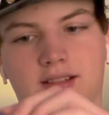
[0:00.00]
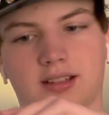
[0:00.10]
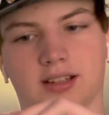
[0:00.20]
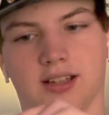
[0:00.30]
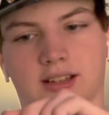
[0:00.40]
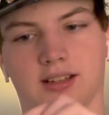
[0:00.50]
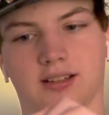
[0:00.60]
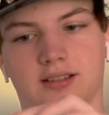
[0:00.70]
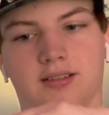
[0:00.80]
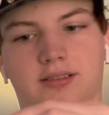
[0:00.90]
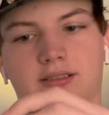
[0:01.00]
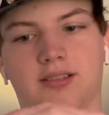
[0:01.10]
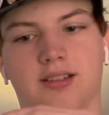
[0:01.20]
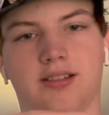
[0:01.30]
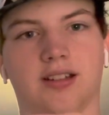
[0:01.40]
and
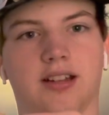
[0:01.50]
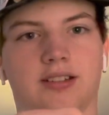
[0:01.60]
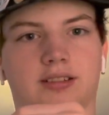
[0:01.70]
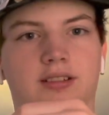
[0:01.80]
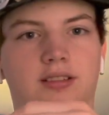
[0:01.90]
I just